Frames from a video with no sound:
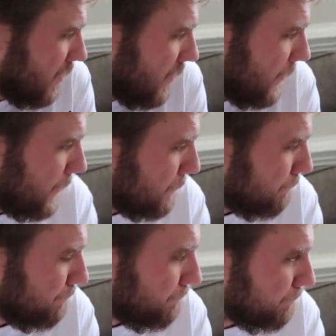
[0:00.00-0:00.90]

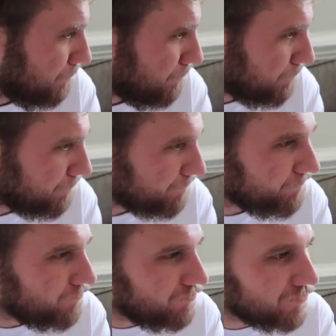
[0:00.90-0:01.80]
Um.
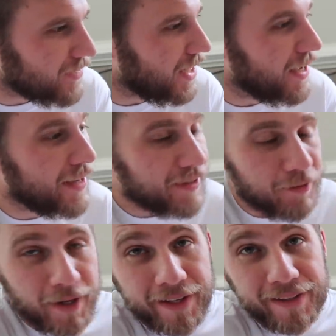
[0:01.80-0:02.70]

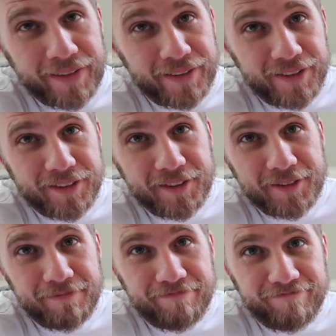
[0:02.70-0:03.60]
Anyways
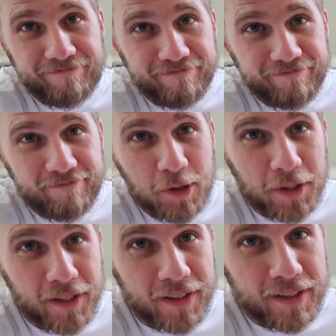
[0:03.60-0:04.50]

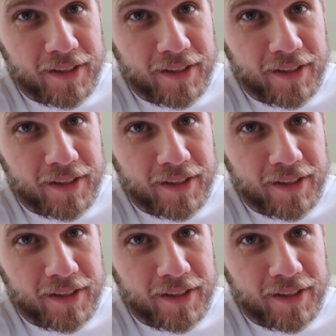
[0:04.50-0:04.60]
or